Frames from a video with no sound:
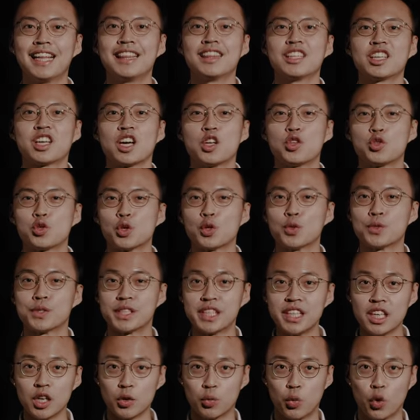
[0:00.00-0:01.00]
the
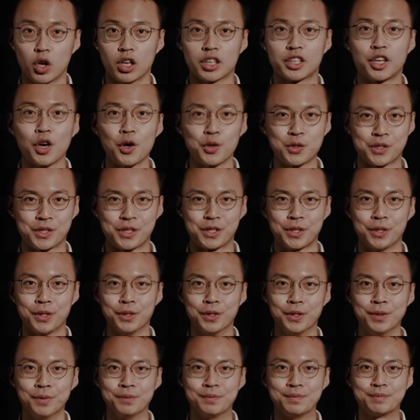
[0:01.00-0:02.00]
Control-Z Award goes
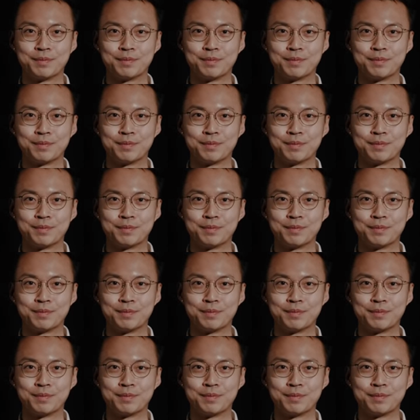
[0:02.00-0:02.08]
to...